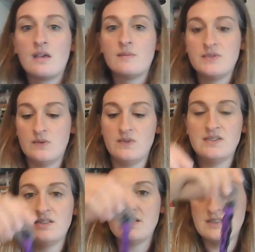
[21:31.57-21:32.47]
So
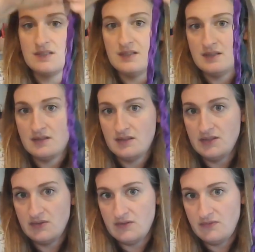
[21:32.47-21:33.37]
these are
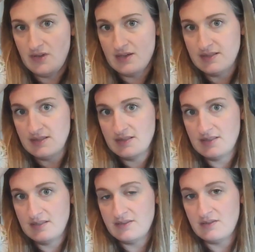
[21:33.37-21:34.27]
the flosses.
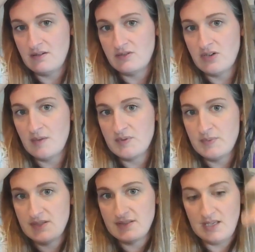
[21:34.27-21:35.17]
These are on drops
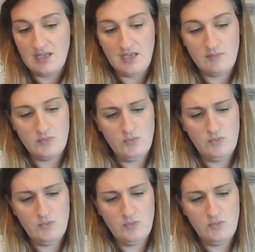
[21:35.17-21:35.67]
because they came